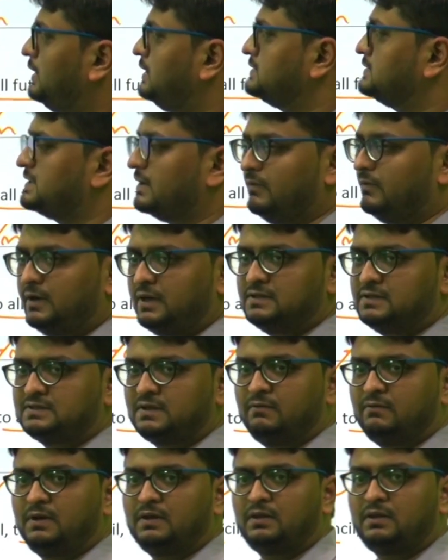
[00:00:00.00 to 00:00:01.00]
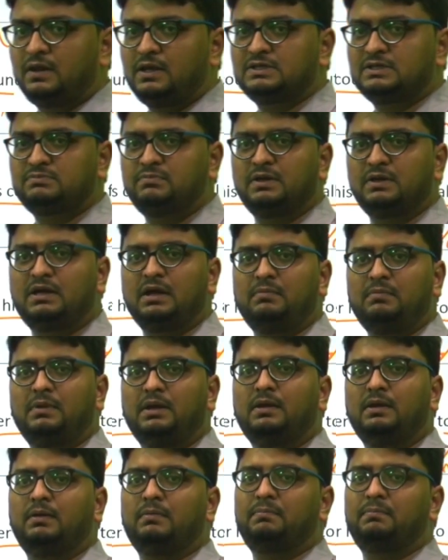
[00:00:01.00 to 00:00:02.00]
1773 is
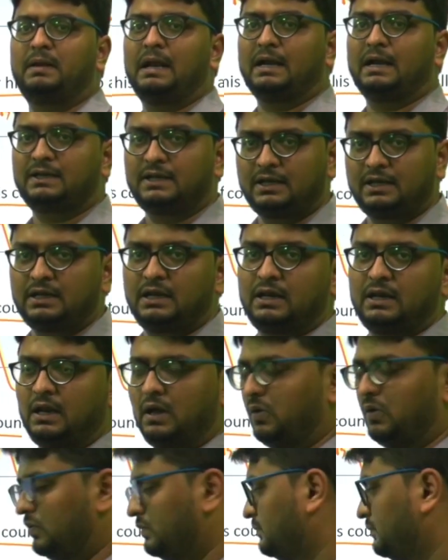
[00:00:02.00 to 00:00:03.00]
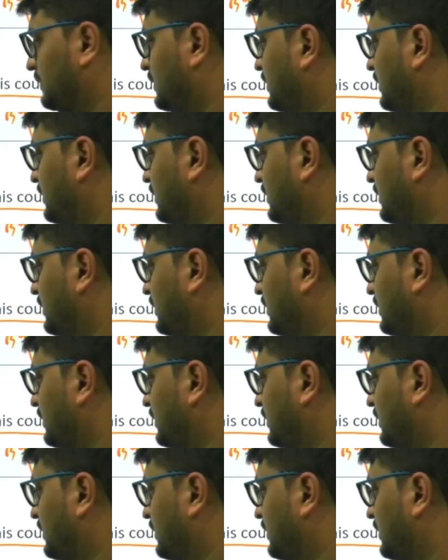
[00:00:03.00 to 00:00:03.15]
becoming practical now.